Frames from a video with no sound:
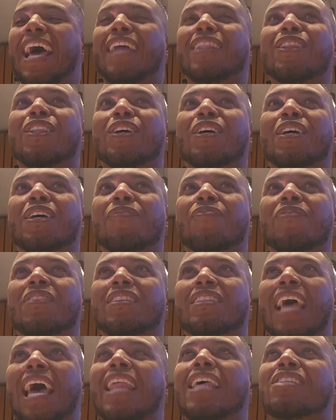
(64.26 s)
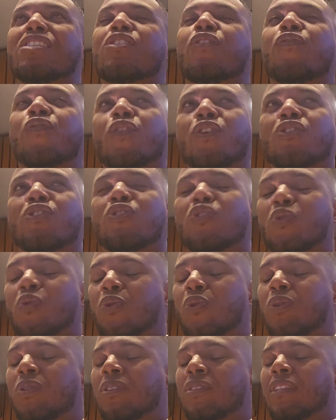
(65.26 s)
and that is the first
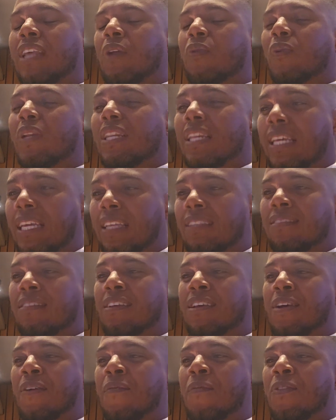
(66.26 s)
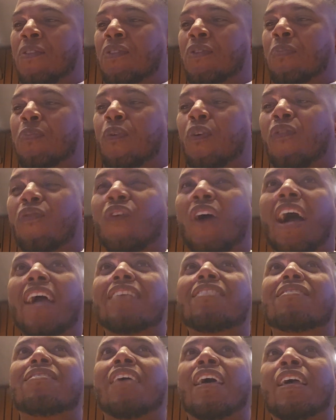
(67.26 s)
tool that we need to
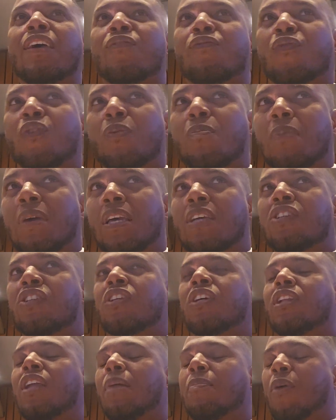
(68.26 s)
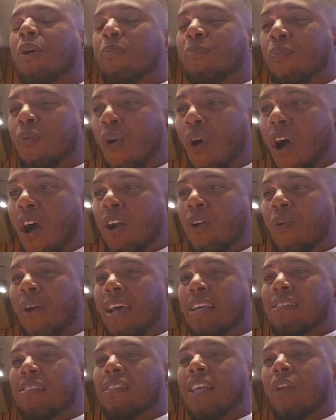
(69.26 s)
provide the information about
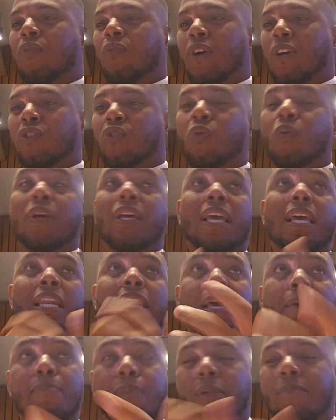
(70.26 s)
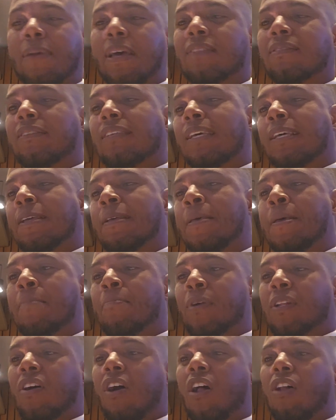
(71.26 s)
progress that we're doing in implementing,
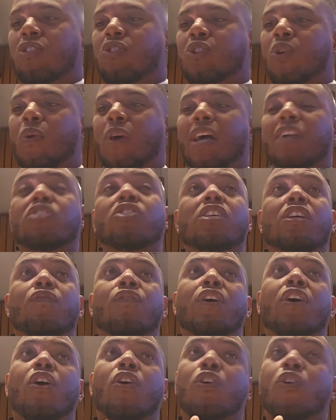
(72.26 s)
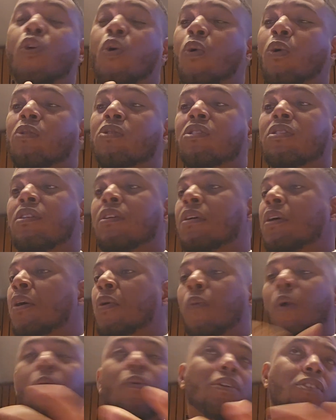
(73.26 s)
but also achieving our goals
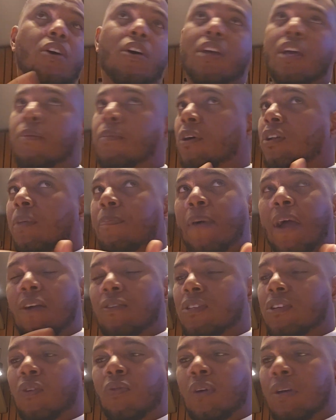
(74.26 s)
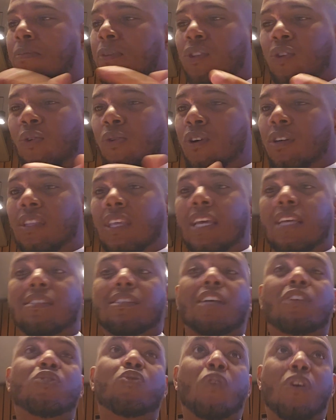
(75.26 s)
when we're talking about the Paris Agreement or the
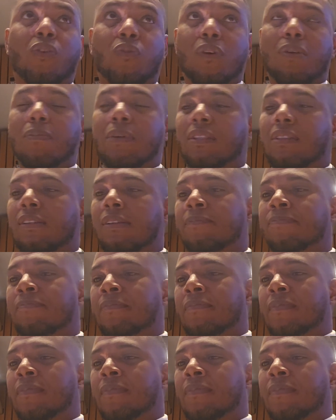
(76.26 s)
Escazú Agreement.